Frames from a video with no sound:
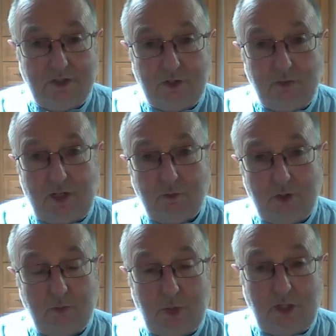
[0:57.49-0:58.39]

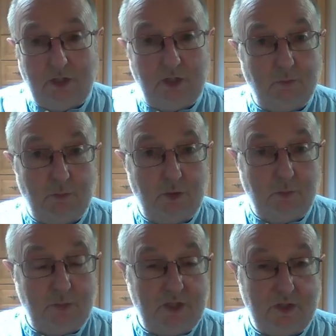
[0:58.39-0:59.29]
surrounded by a number
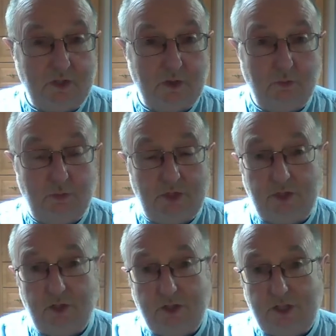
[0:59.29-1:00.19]
of myths and
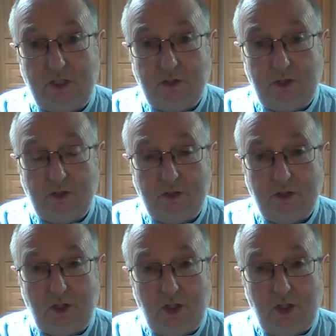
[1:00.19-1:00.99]
misunderstandings.